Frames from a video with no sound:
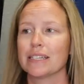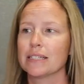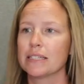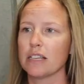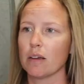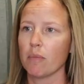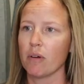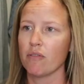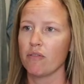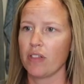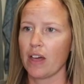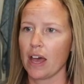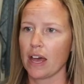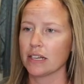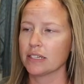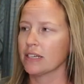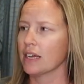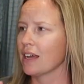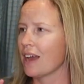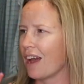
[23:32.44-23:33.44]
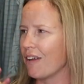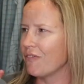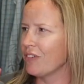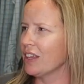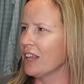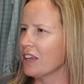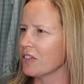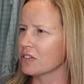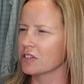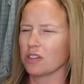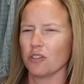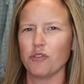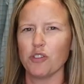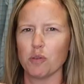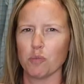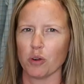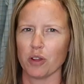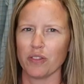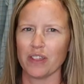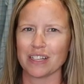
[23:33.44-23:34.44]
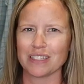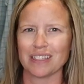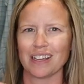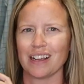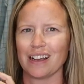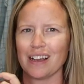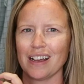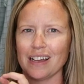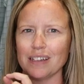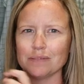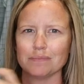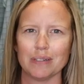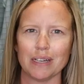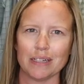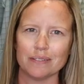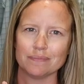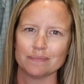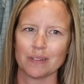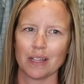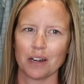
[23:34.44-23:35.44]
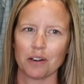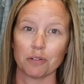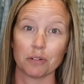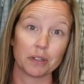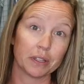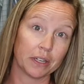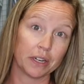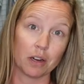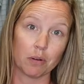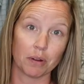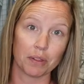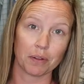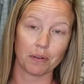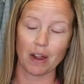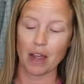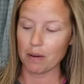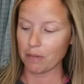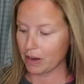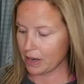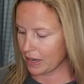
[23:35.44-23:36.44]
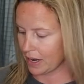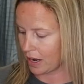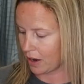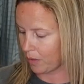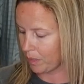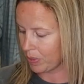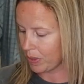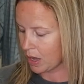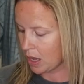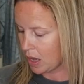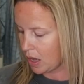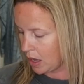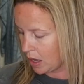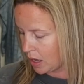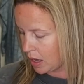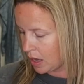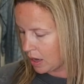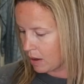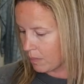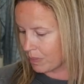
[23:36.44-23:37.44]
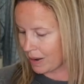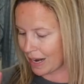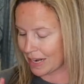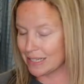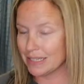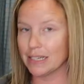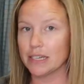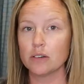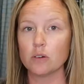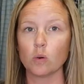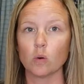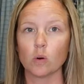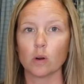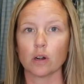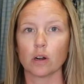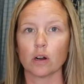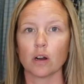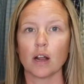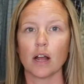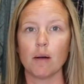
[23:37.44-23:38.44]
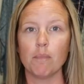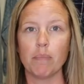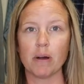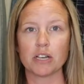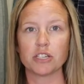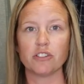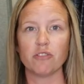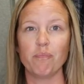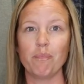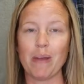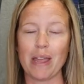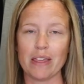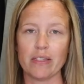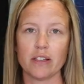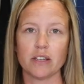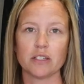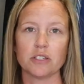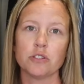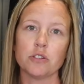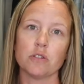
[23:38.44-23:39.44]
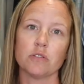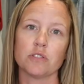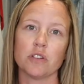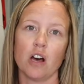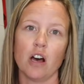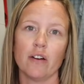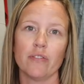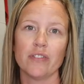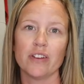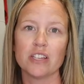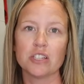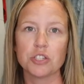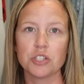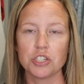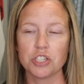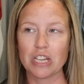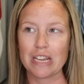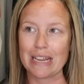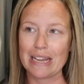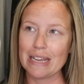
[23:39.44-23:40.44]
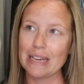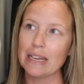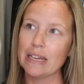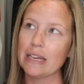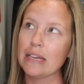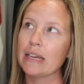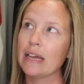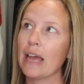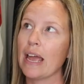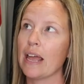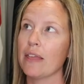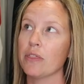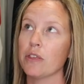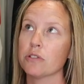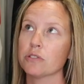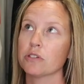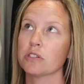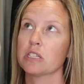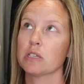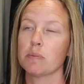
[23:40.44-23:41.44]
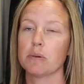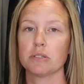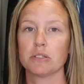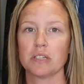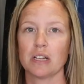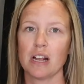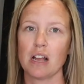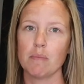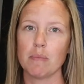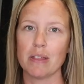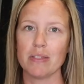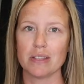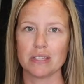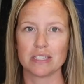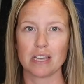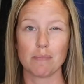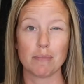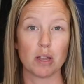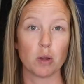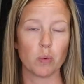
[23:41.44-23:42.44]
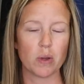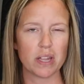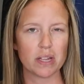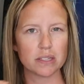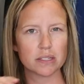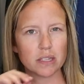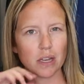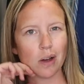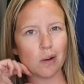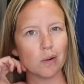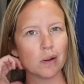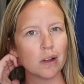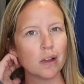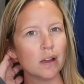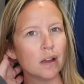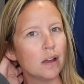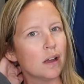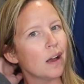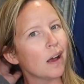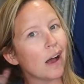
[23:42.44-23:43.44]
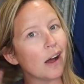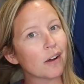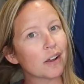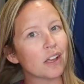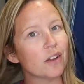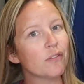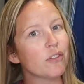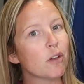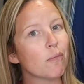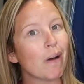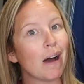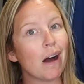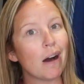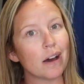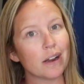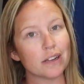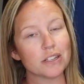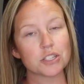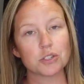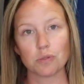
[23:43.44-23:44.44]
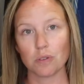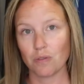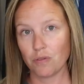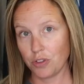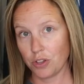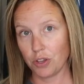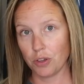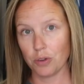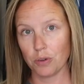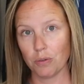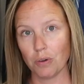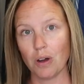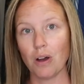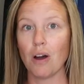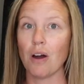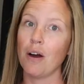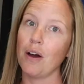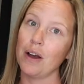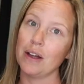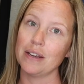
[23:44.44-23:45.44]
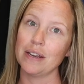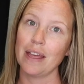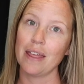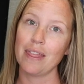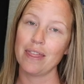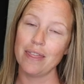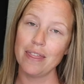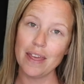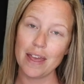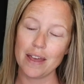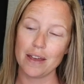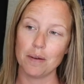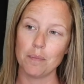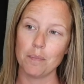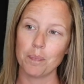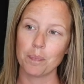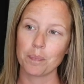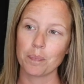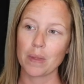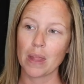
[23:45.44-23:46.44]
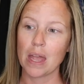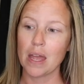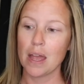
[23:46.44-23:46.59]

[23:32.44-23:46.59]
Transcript: in some of that. I feel like there's a few more things I got, but I don't really know where they're at right now. But I did order a bunch of bathing suits off Shein, and those are supposed to come in this coming week, so I'll give you my honest review on them.